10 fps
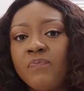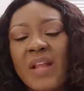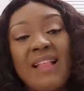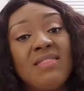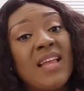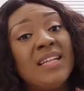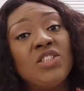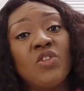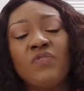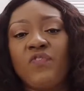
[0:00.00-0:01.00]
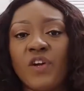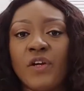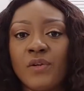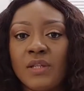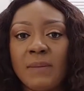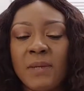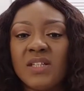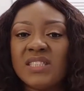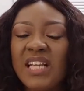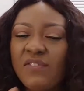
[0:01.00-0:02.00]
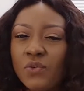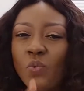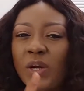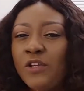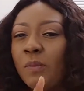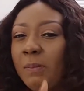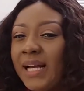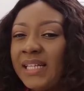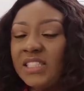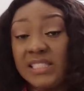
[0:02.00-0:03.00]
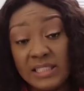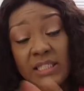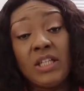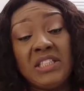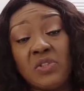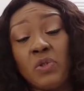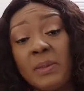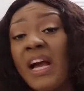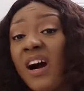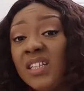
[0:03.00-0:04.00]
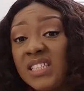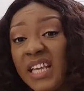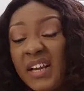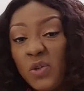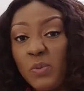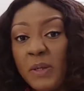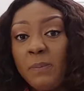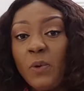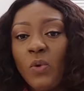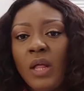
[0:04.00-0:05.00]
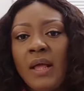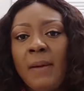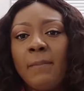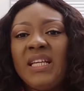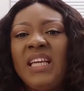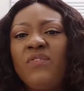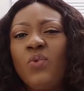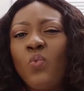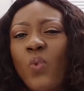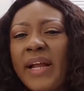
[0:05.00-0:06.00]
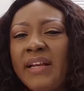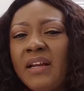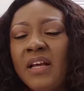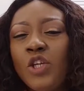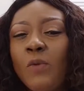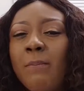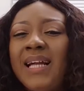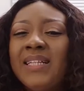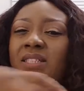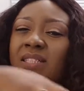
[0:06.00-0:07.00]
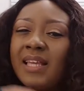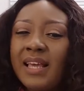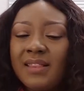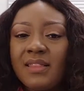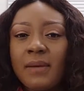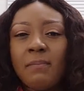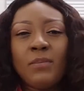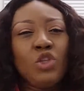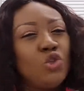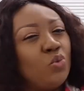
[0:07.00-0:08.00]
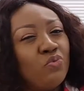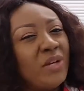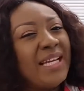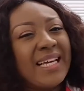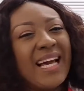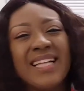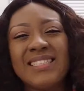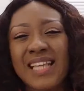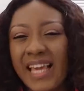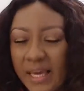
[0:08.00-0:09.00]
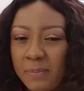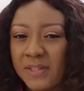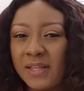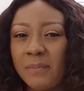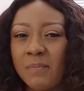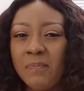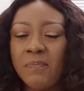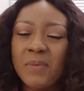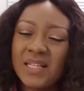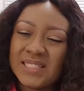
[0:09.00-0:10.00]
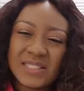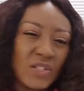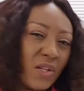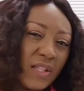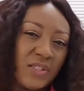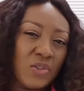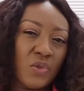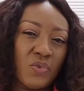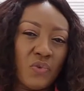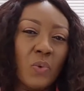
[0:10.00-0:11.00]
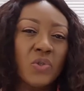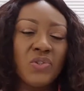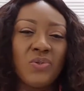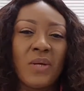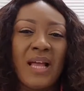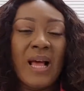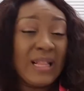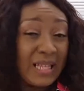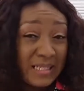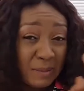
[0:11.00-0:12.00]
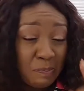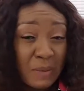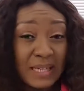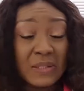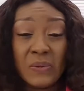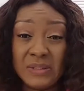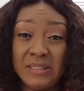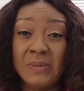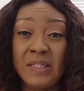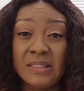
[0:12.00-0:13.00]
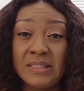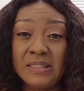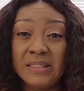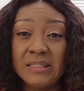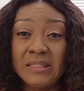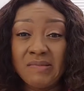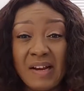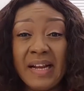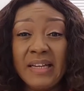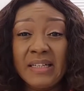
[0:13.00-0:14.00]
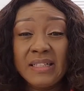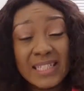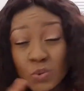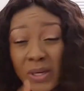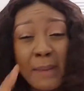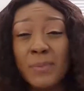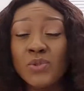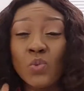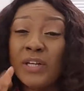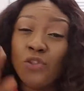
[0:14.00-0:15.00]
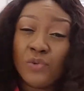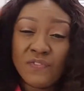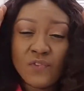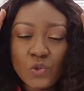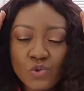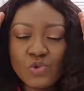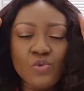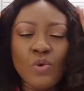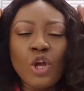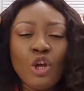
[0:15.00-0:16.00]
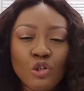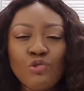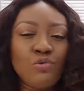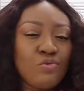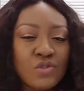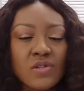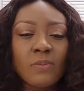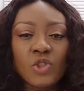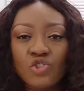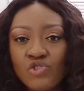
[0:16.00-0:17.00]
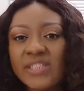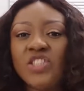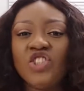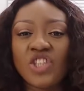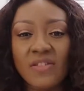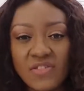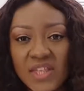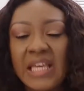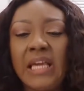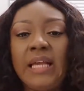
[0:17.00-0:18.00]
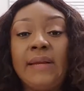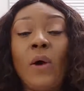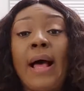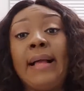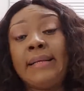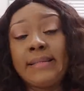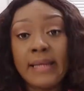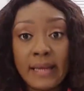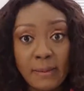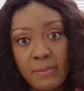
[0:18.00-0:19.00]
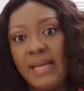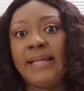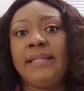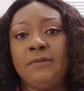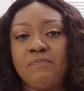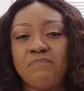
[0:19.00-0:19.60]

and that is not a very good thing, because even when you manage, it's going to be hard to get good people, but even when you manage to get them, you really can't keep them because there's nothing to look forward to, and that is a bad consequence. Right? That's what happens when you refuse to do some strategic thinking and planning.